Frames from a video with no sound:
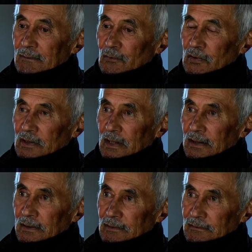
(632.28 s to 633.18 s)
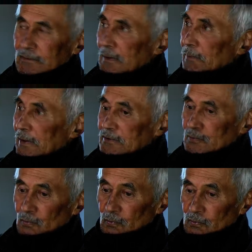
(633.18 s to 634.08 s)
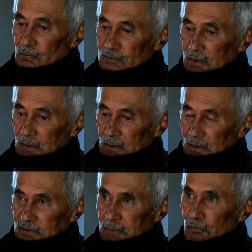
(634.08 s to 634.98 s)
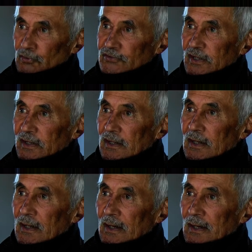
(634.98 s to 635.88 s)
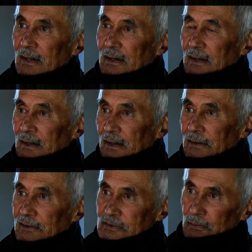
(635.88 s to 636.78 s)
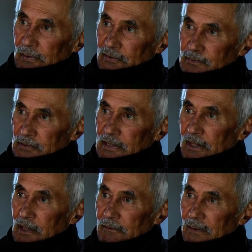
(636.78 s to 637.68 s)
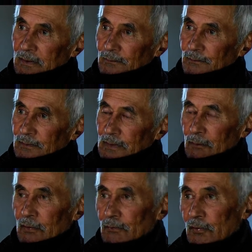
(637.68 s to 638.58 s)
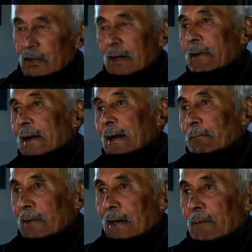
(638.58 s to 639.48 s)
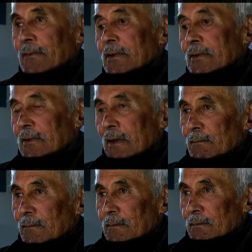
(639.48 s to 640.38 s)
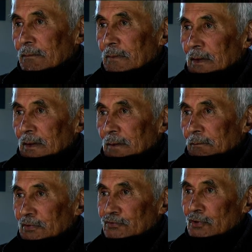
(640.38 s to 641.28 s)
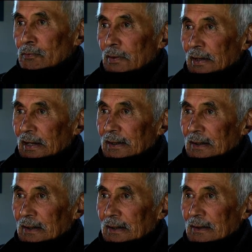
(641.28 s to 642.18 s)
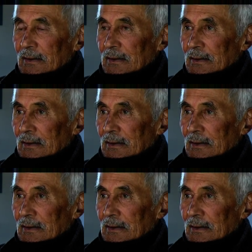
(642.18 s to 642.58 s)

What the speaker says: We'd go down to a place called Shimonoseki, and then someone else would take over. Then we'd go back up to Mitsuba again. Yeah.